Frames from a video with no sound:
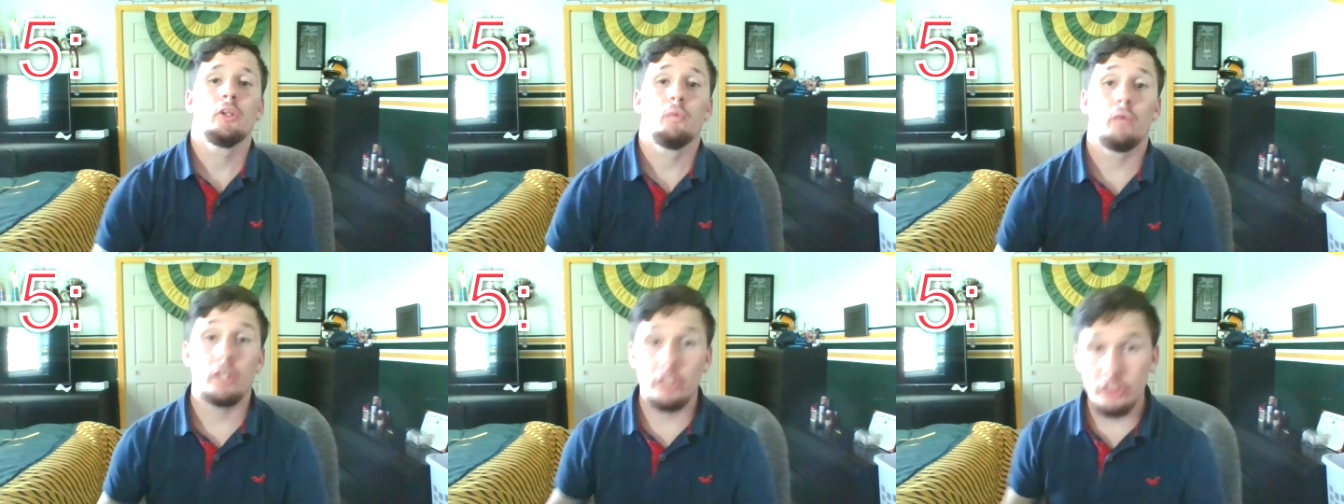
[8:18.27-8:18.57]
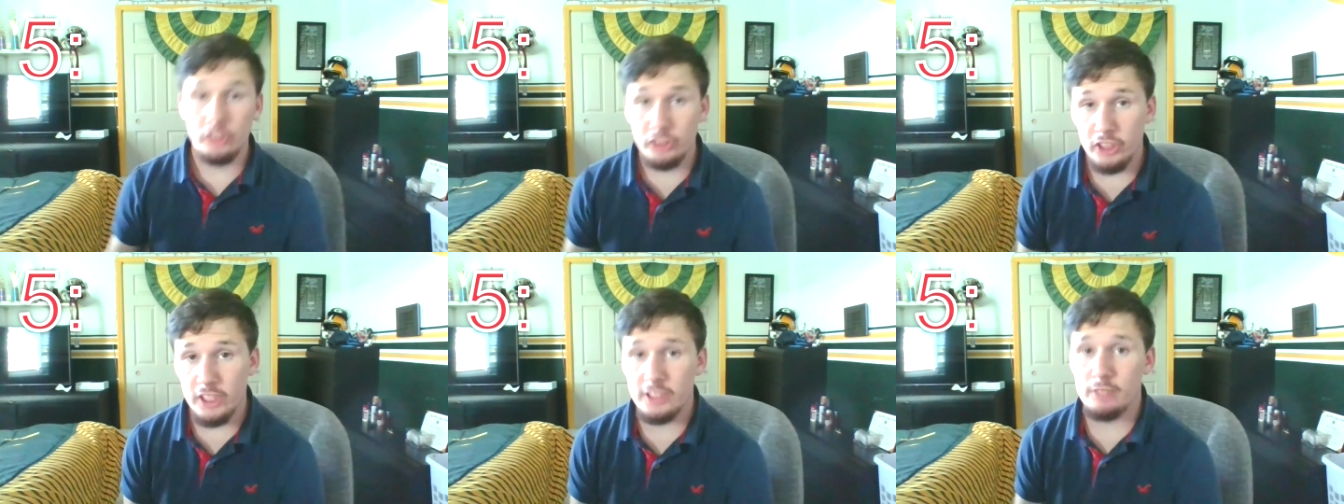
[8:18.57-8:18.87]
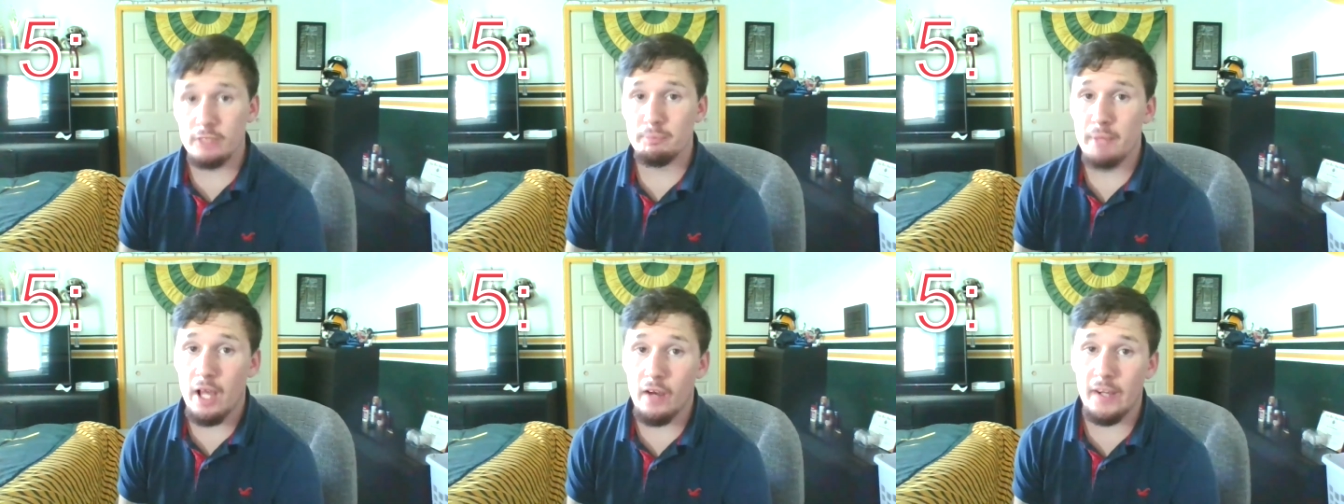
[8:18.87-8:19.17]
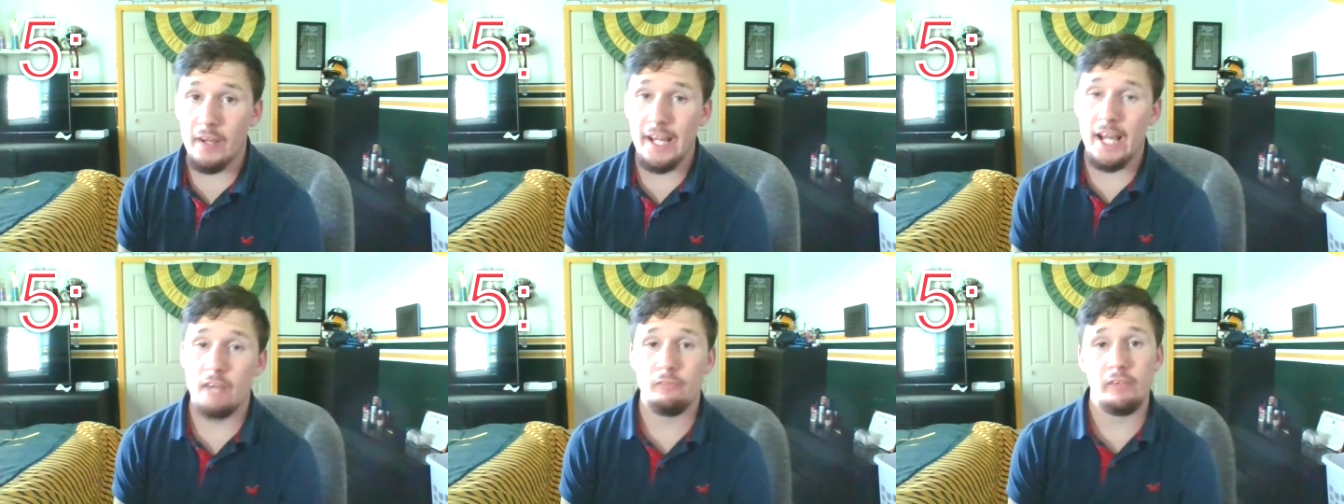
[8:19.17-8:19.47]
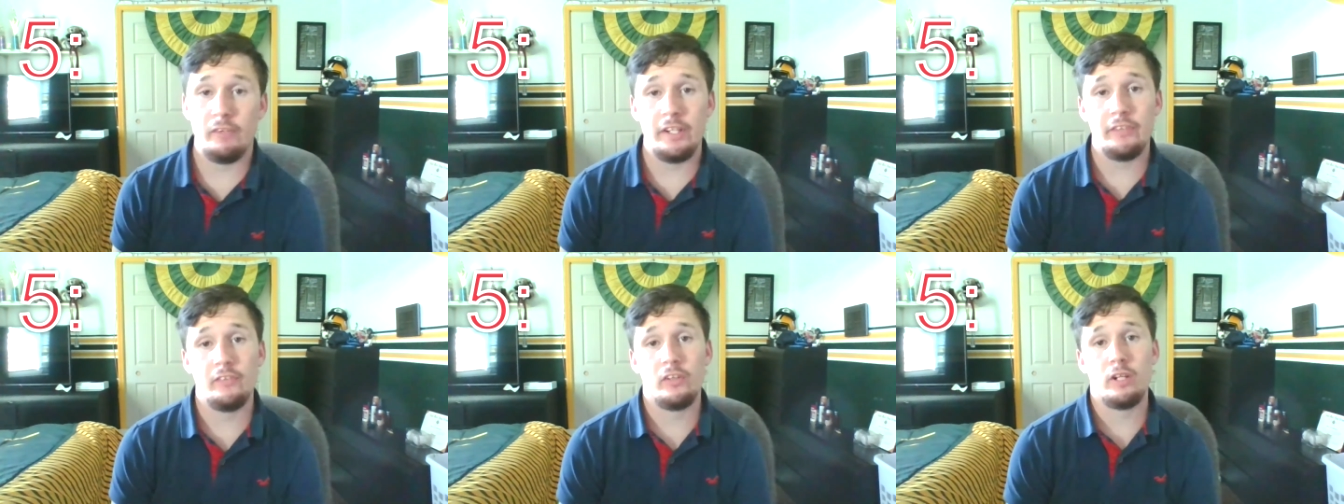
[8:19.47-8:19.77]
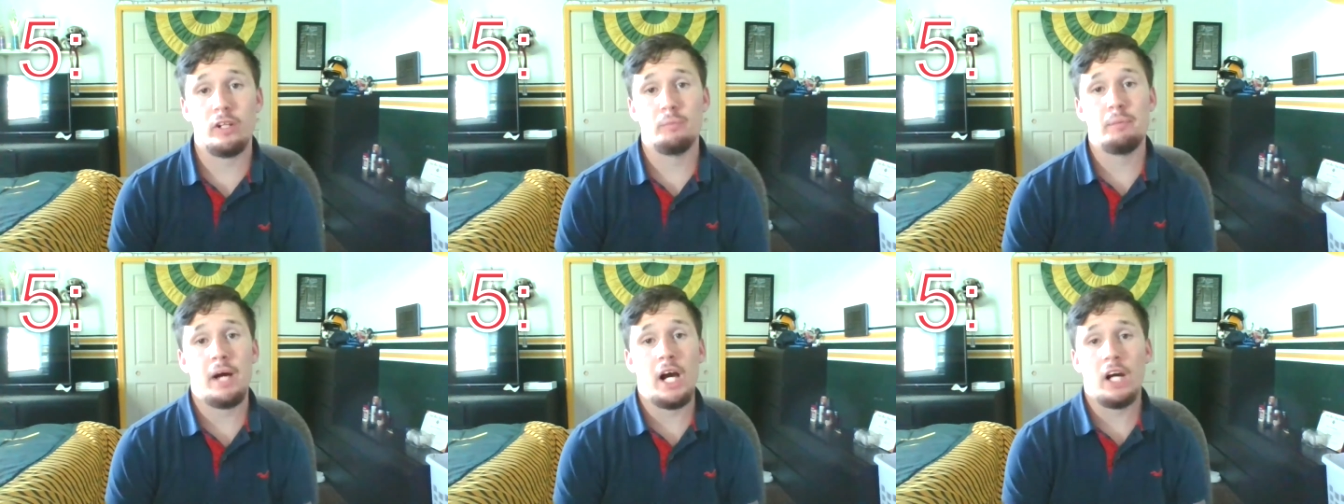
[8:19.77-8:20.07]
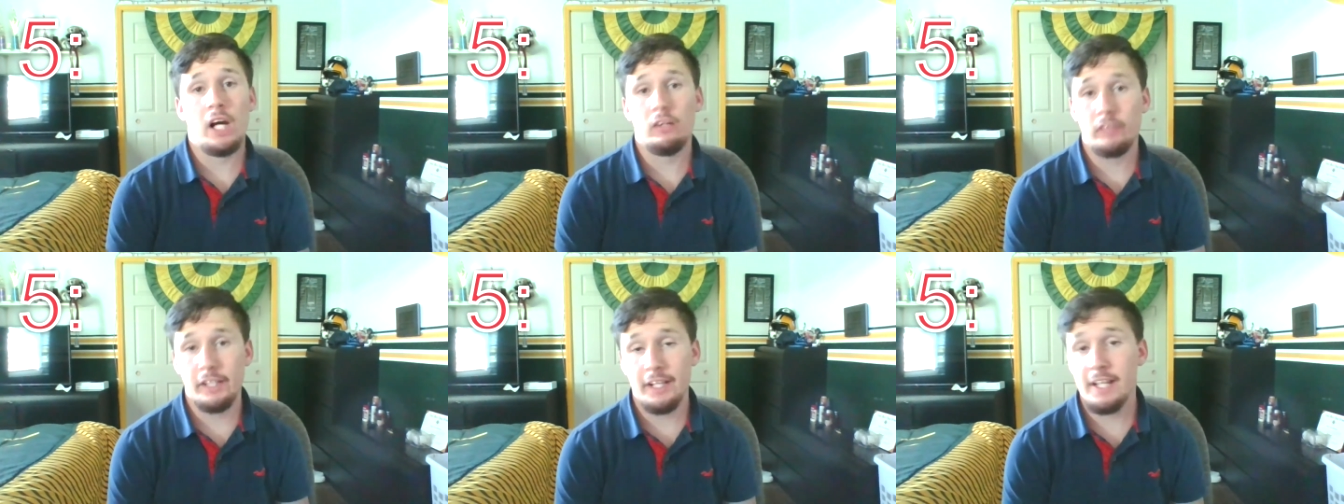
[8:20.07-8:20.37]
We're just about halfway through the
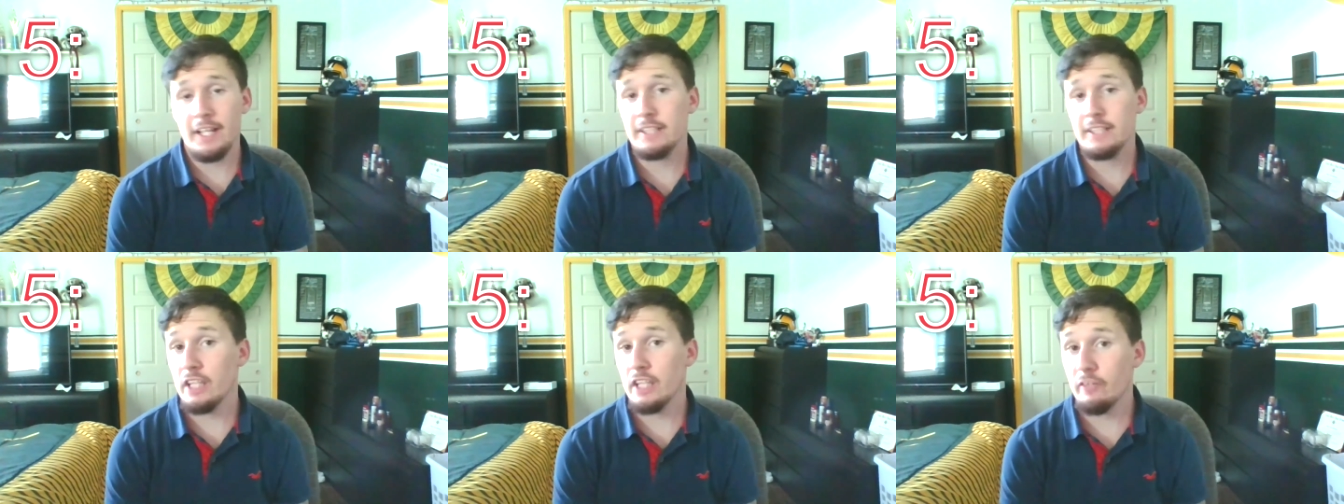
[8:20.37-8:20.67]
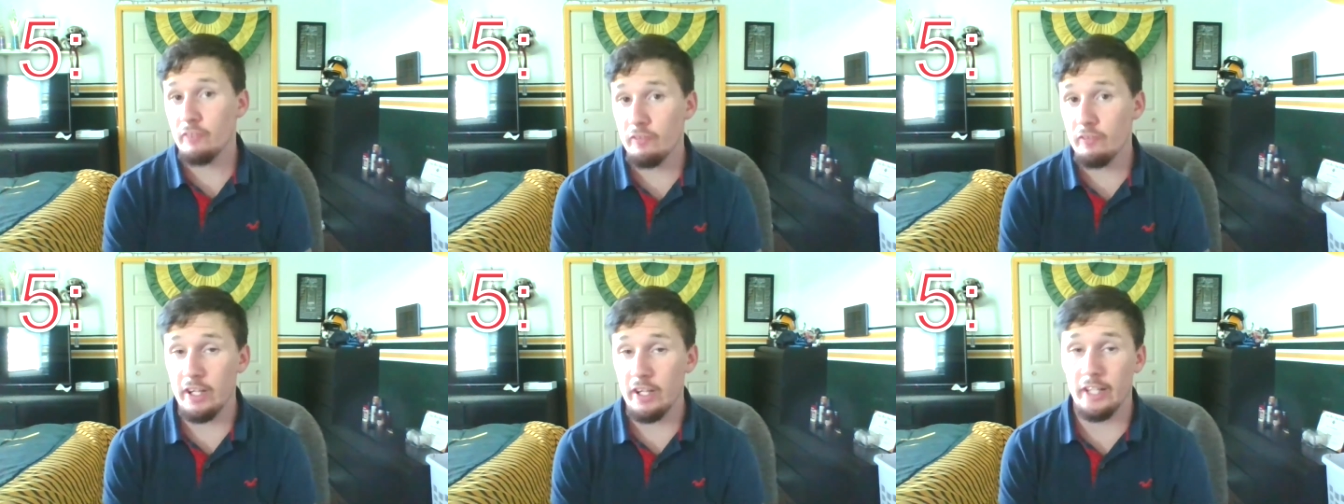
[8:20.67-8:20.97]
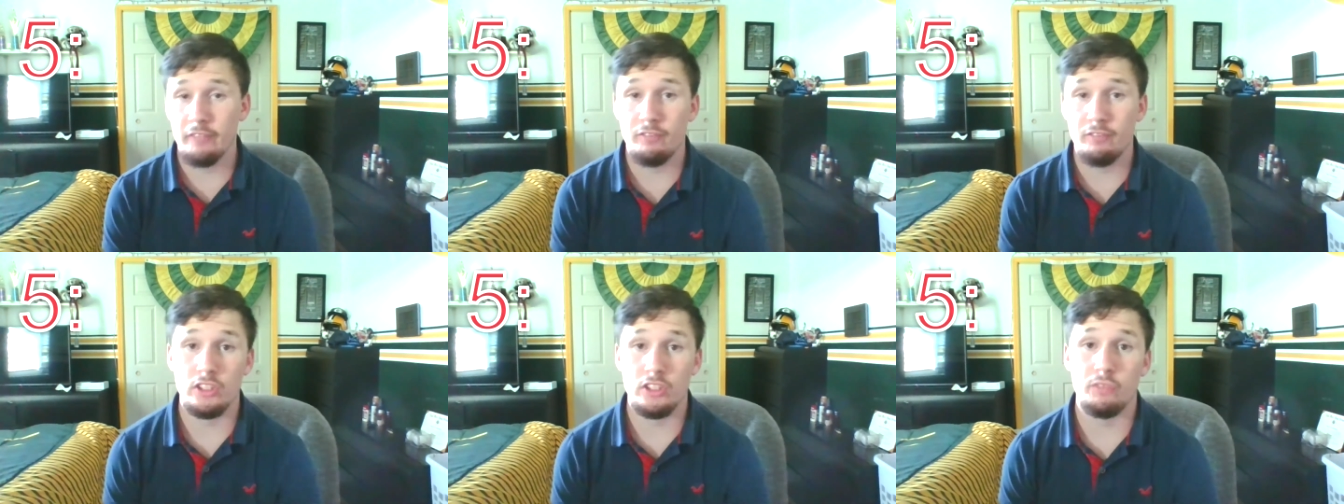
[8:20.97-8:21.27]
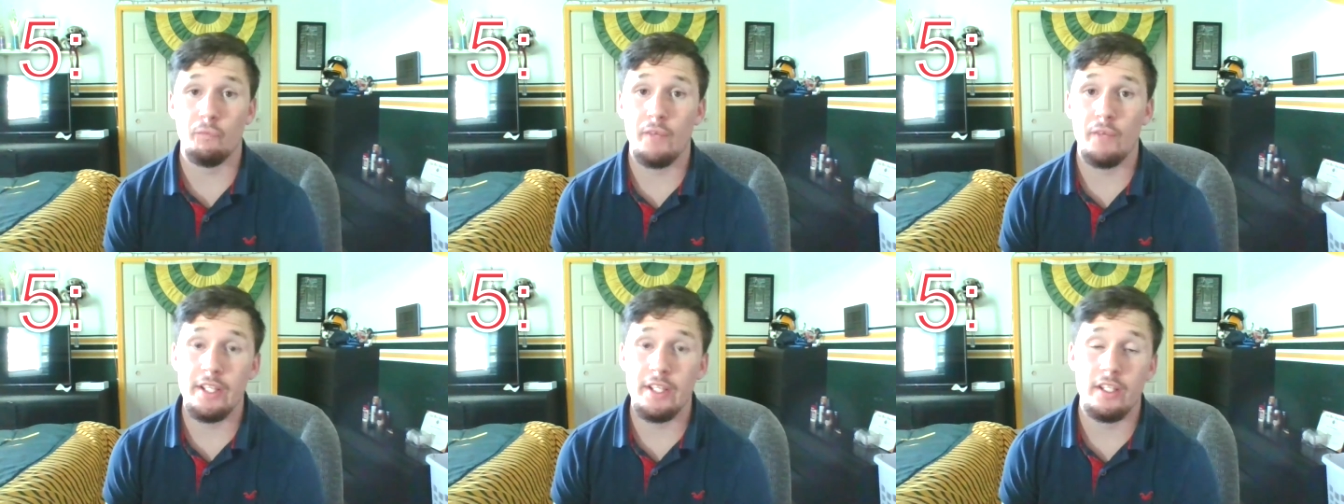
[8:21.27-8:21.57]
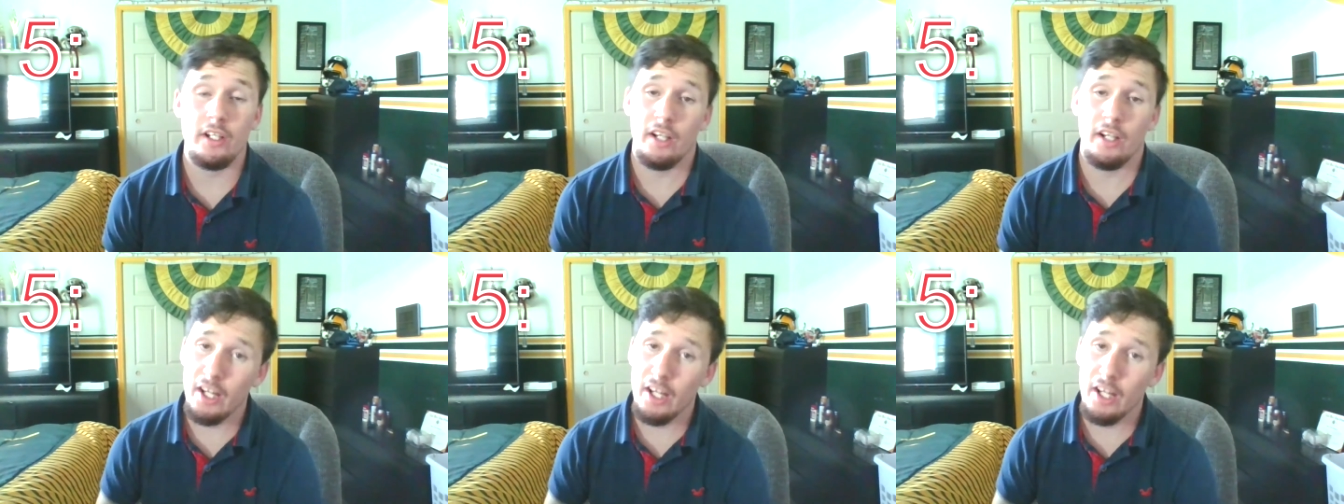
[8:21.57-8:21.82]
power rankings of the very first week